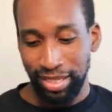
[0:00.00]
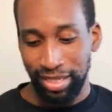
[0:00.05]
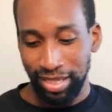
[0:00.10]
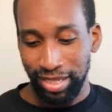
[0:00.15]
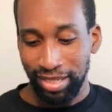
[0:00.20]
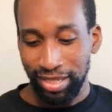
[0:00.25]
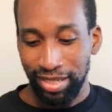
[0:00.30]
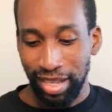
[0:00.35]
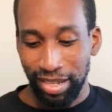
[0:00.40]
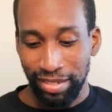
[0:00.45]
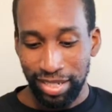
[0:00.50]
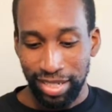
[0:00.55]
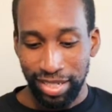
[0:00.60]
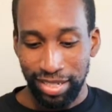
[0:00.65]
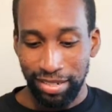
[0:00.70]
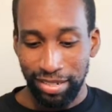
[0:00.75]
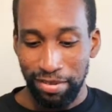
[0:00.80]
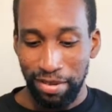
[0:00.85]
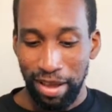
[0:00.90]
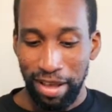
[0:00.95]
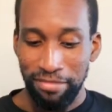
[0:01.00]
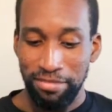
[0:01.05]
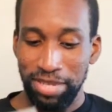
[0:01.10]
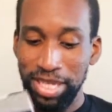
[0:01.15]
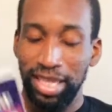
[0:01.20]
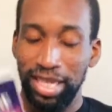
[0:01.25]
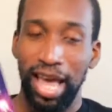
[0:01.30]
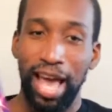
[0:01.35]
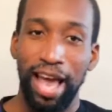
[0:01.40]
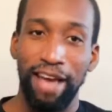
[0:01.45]
It sounds like it's gonna have me
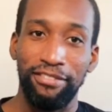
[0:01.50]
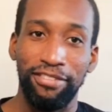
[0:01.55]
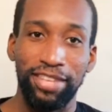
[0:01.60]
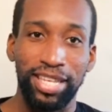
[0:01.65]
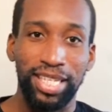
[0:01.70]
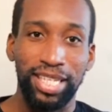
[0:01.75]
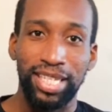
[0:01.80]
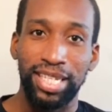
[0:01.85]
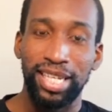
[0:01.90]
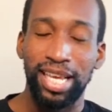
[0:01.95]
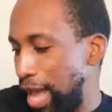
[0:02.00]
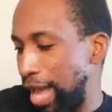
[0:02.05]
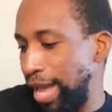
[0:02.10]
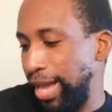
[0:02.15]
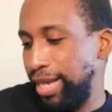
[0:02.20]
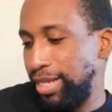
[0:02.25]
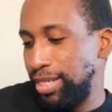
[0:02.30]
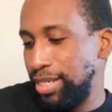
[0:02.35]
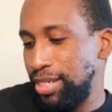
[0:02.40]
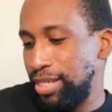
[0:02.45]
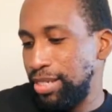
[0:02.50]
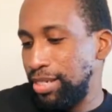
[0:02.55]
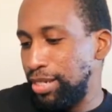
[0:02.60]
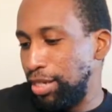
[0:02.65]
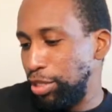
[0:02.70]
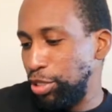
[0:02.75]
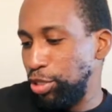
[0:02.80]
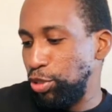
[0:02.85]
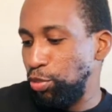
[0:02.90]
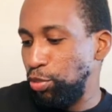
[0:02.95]
laughing. And
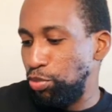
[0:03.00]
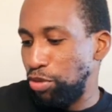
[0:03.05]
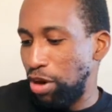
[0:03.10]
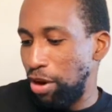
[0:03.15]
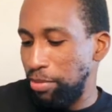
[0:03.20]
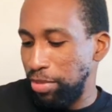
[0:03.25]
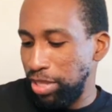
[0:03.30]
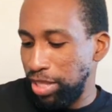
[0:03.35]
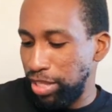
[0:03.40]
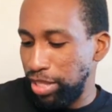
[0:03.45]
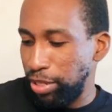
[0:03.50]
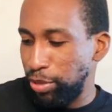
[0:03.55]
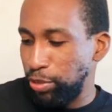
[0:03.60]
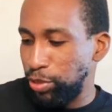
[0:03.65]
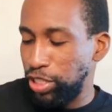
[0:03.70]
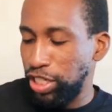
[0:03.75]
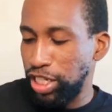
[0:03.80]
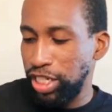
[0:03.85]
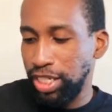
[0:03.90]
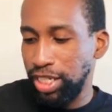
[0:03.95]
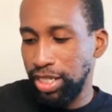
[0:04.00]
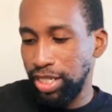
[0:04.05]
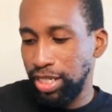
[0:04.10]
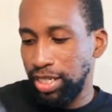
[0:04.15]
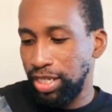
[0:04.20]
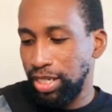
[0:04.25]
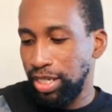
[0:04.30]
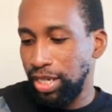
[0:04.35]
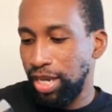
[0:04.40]
you brought me the ocean